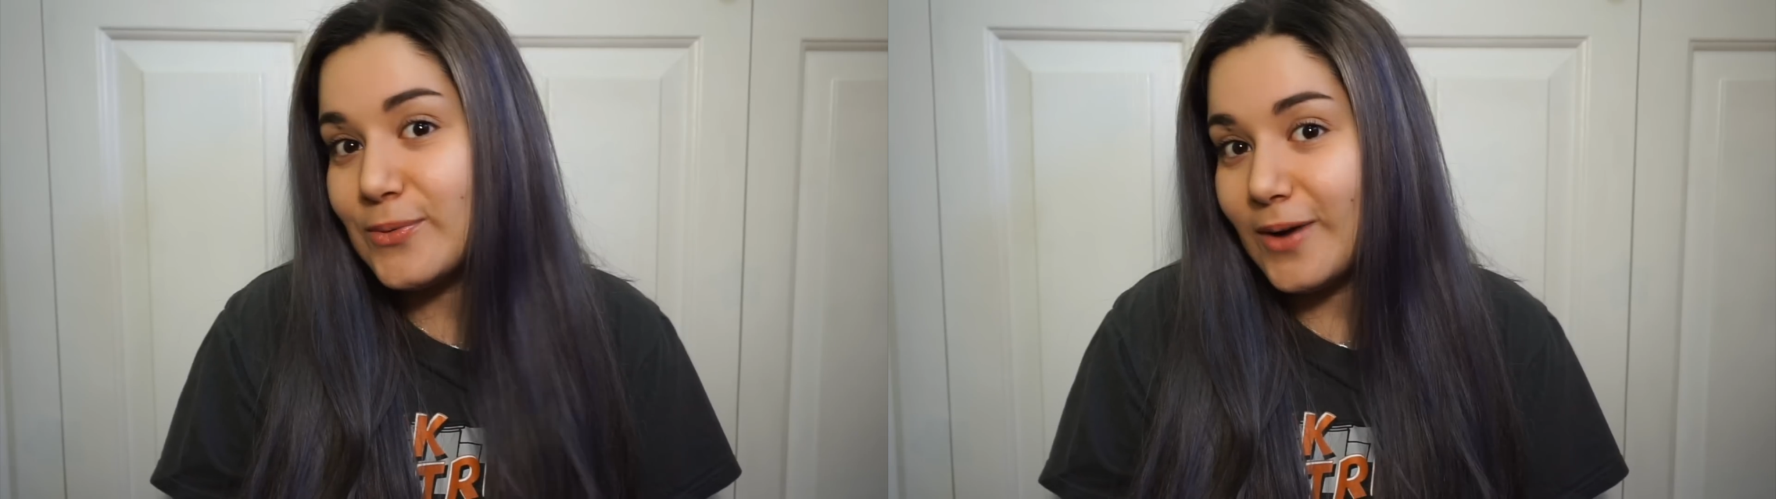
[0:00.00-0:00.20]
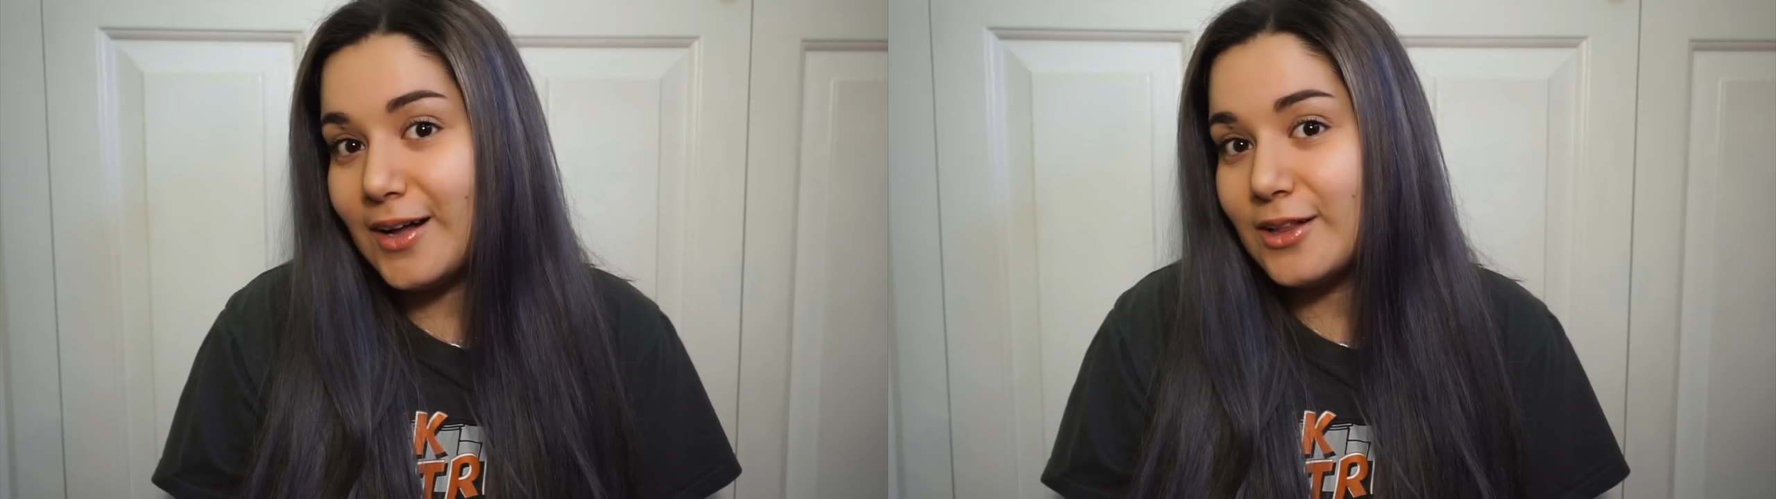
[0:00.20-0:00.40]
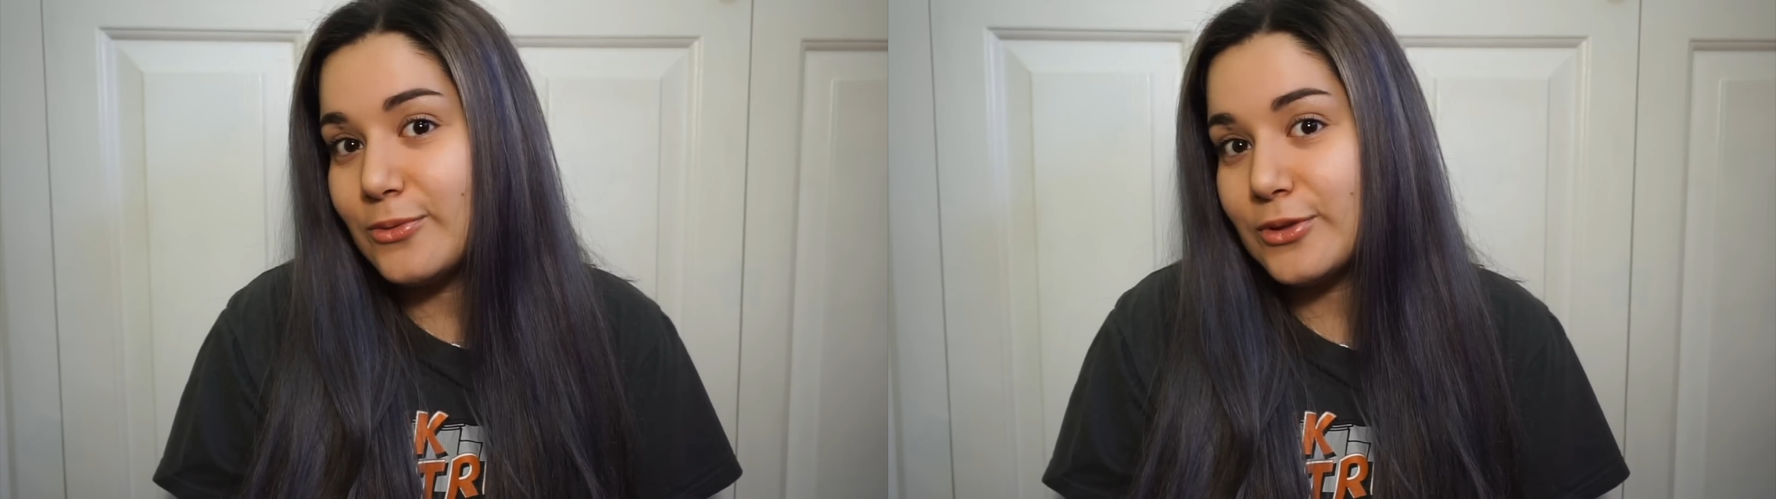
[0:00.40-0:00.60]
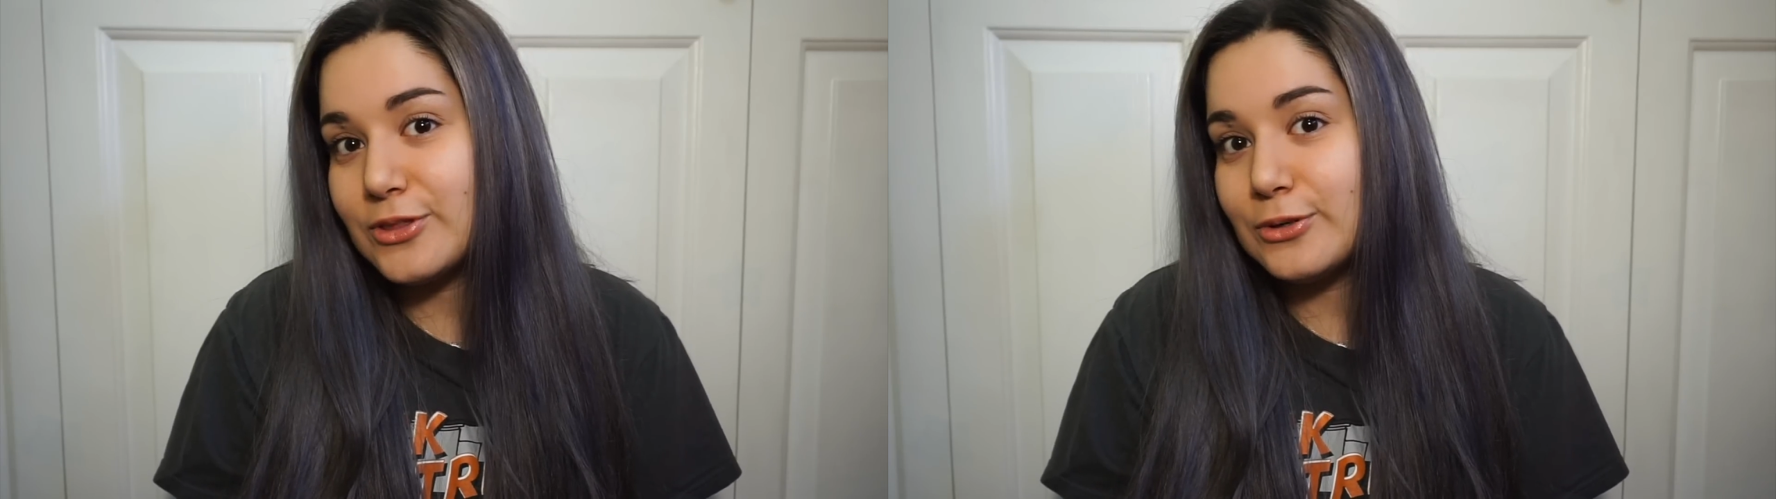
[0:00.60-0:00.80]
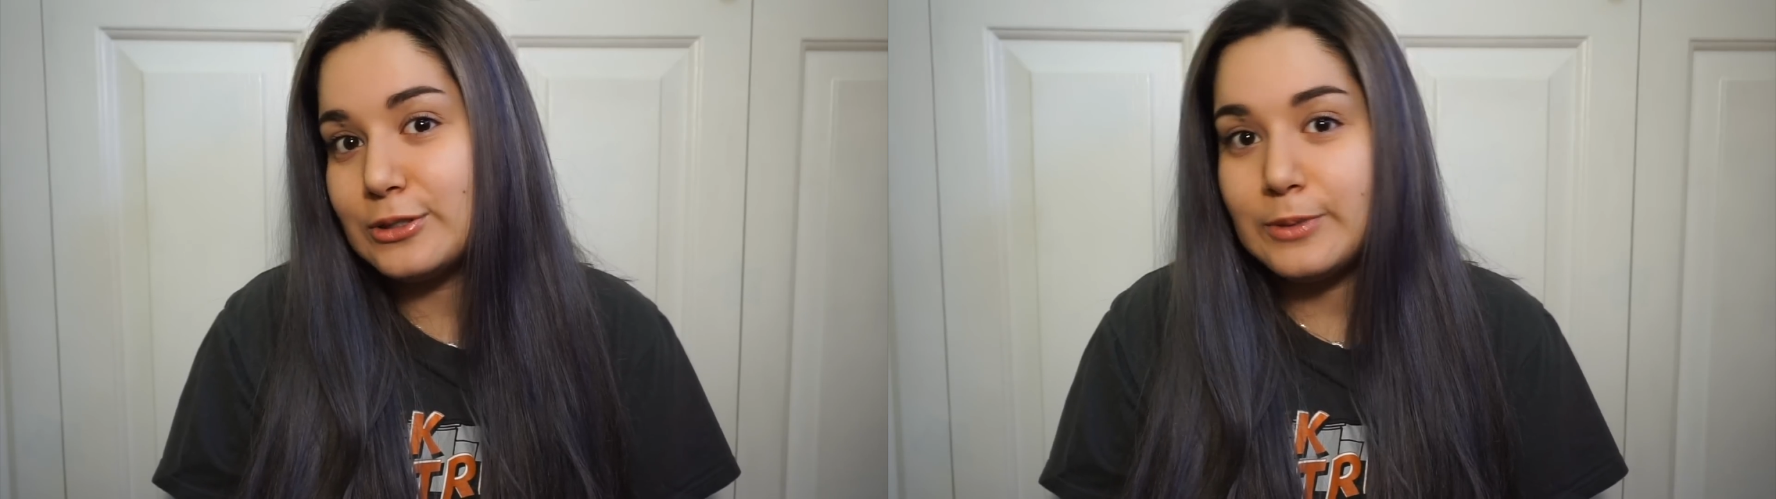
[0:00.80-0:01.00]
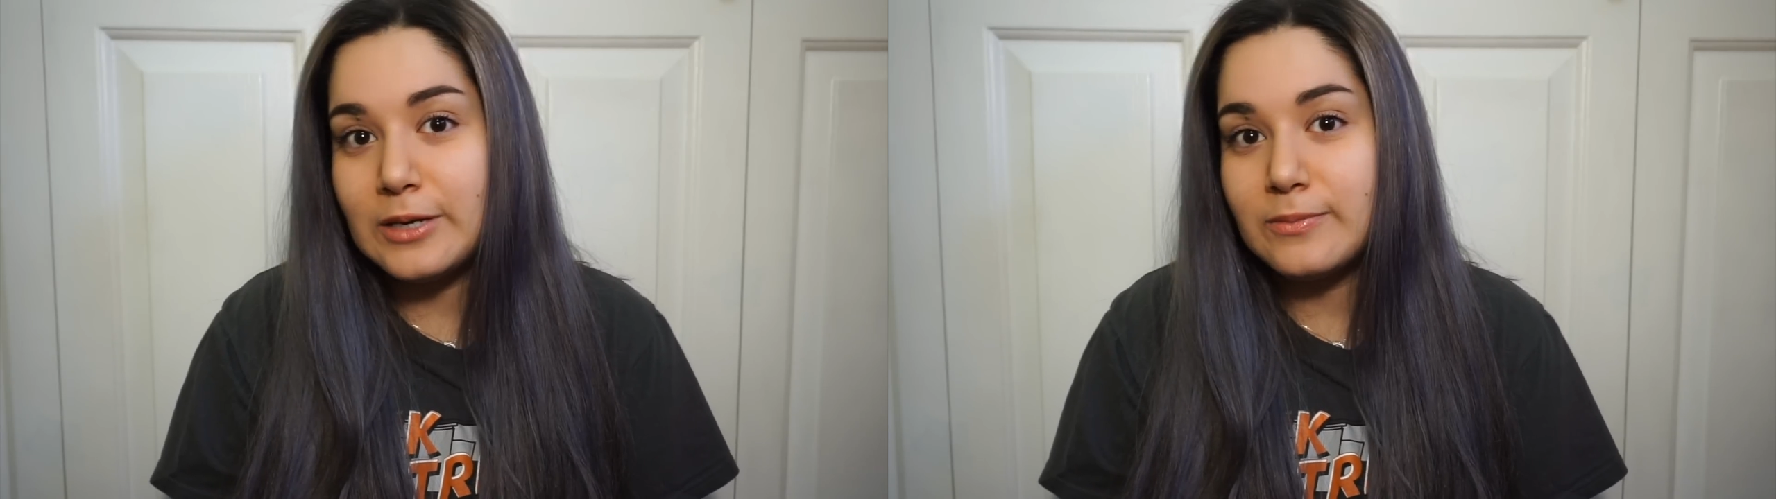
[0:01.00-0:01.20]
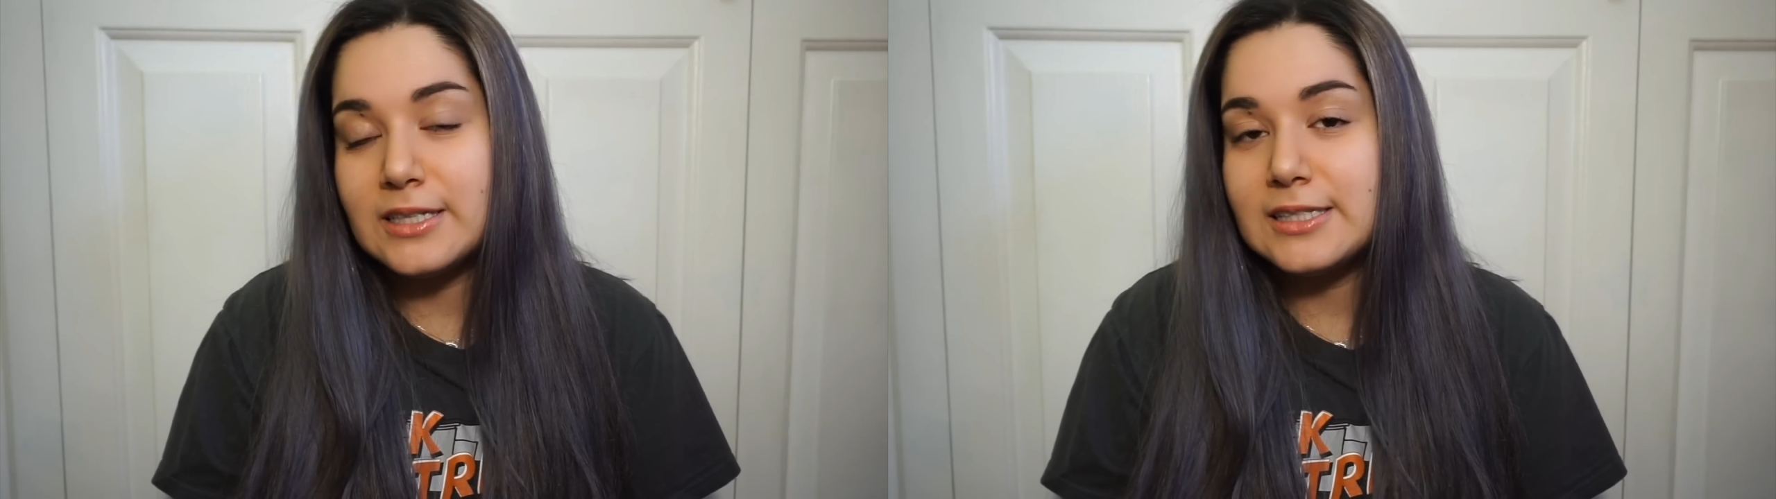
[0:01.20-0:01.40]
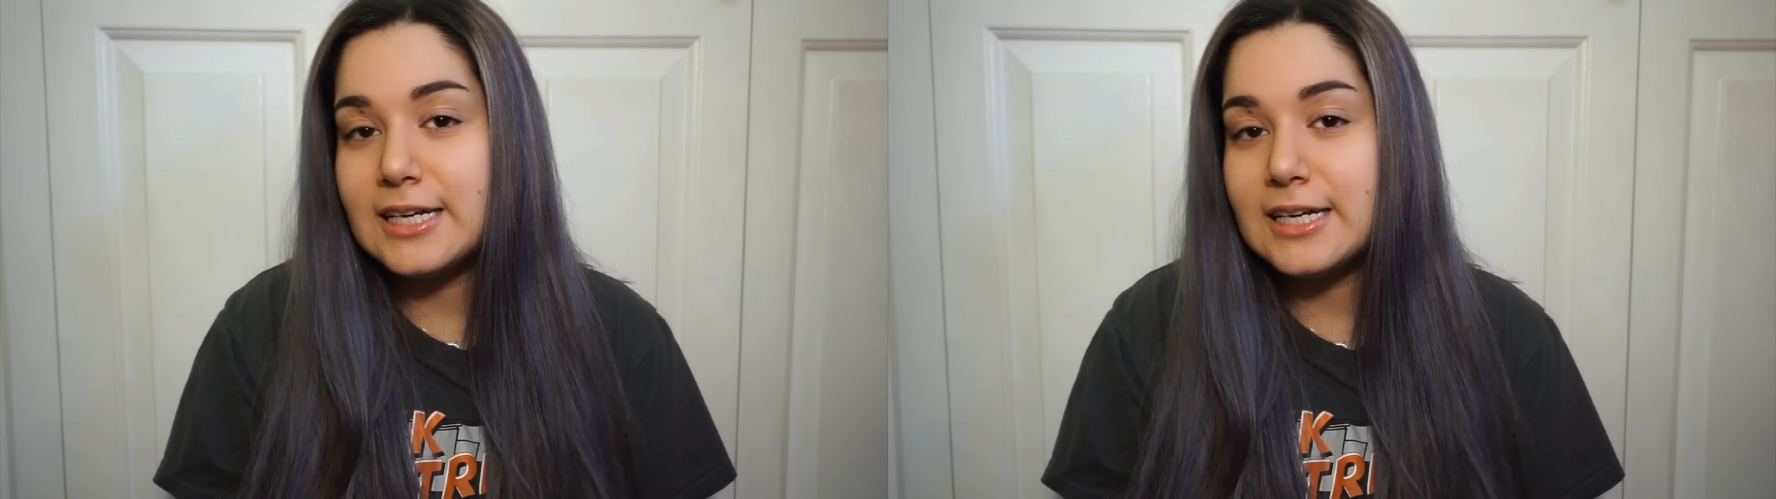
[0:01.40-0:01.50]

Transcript: well with those pigments.